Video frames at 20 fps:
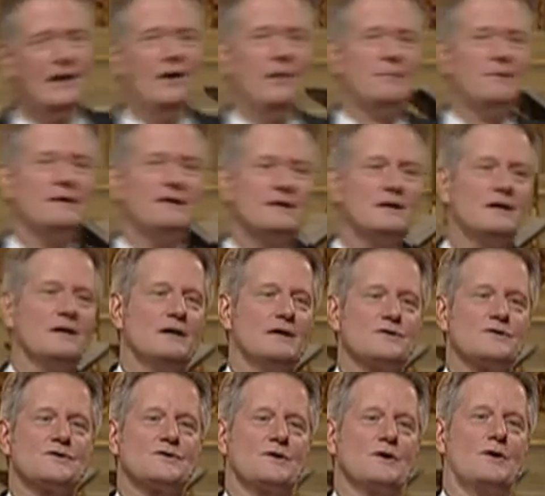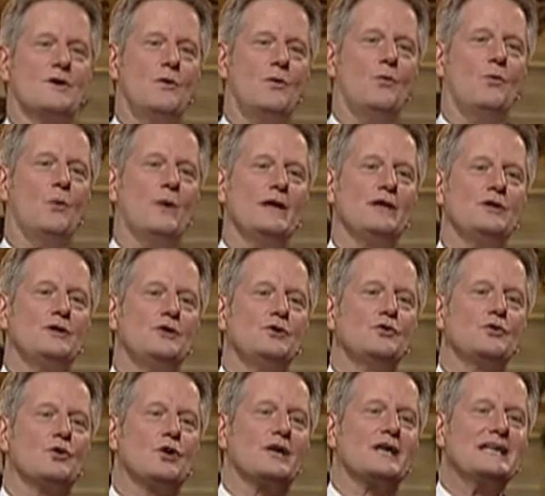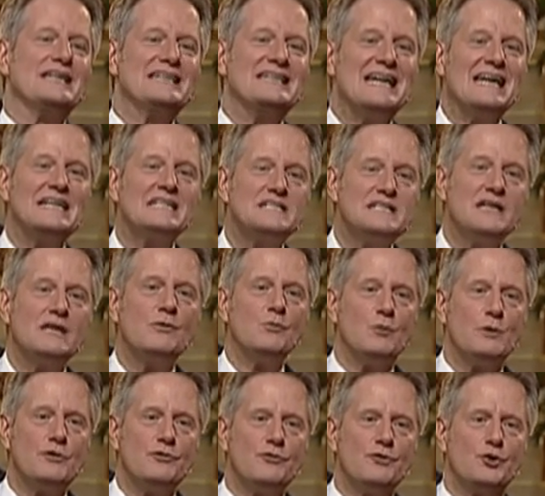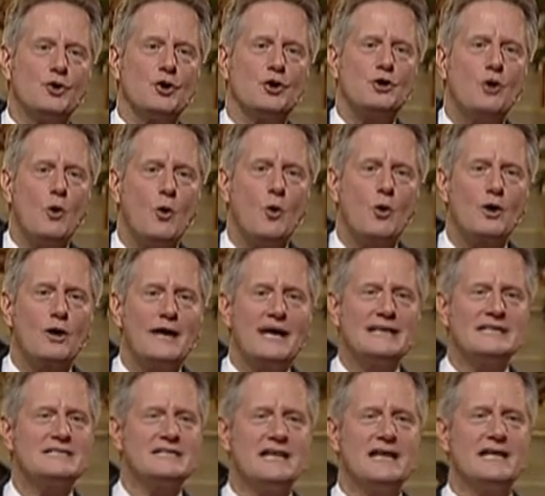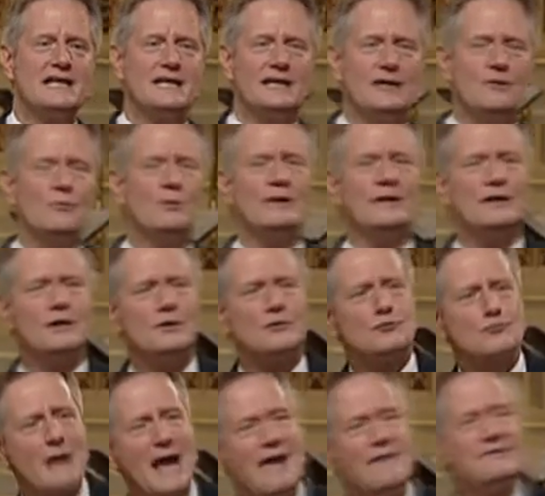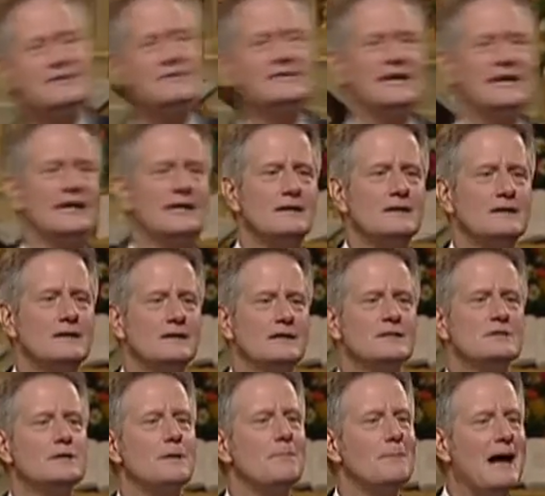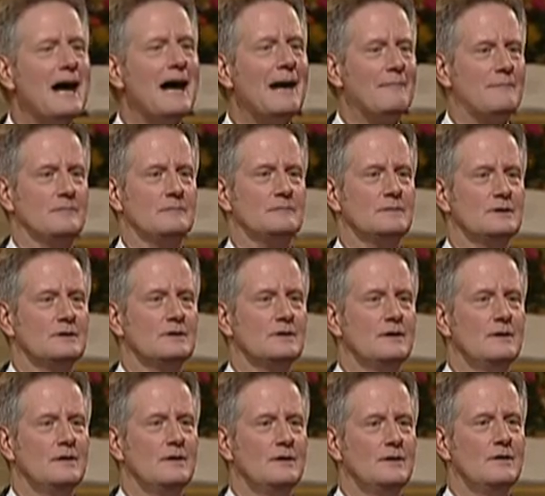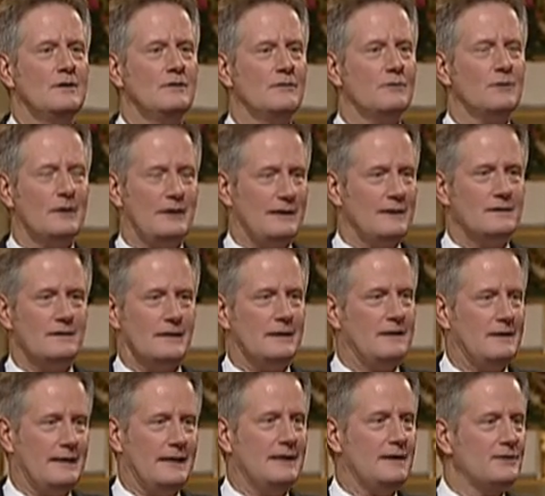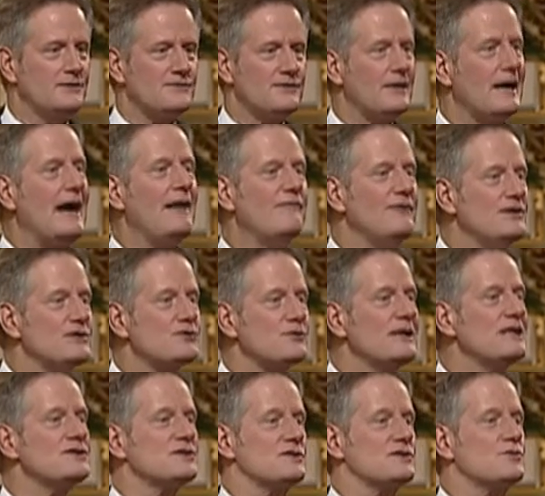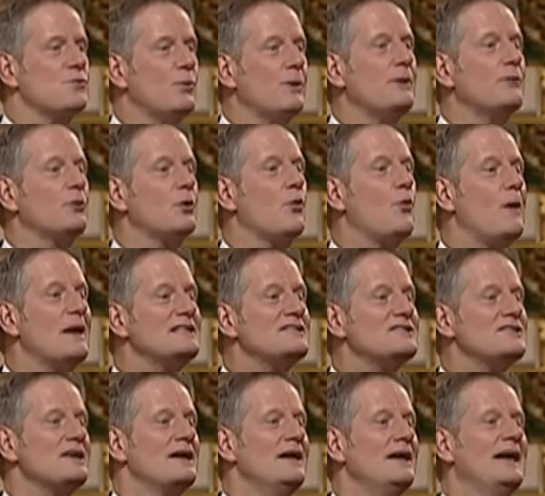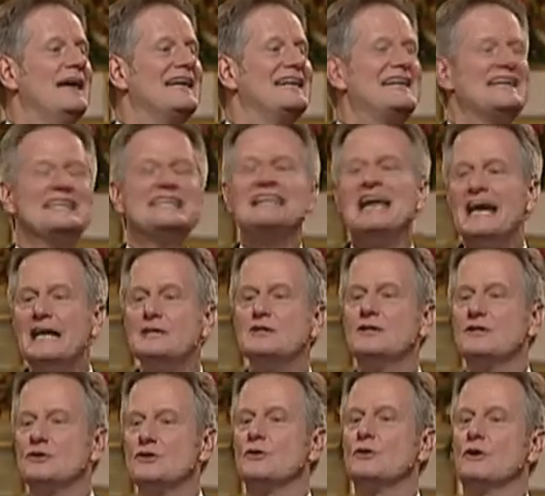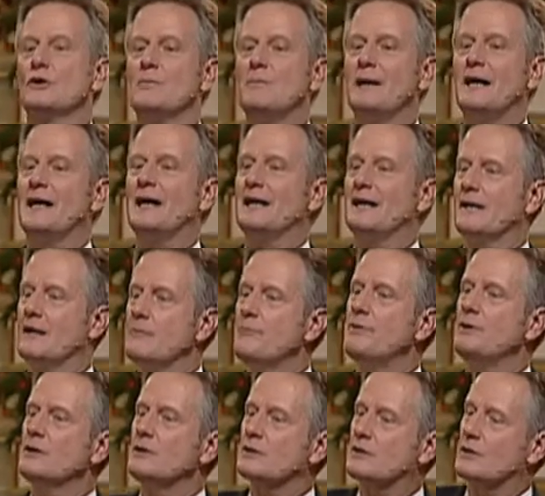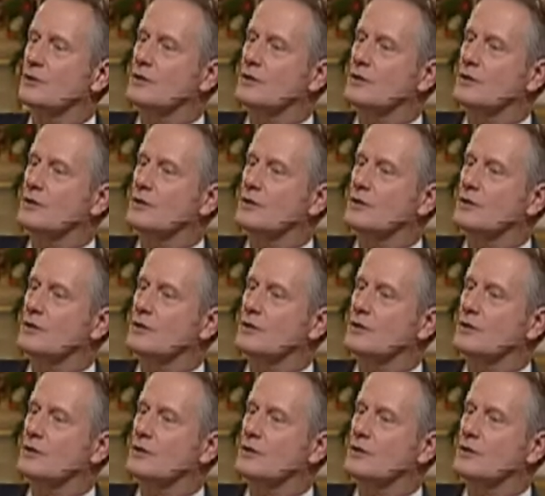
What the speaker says: Because when you're connecting with your core identity, we gravitate to Mom. And it's for obvious reasons. We were once connected to her by an umbilical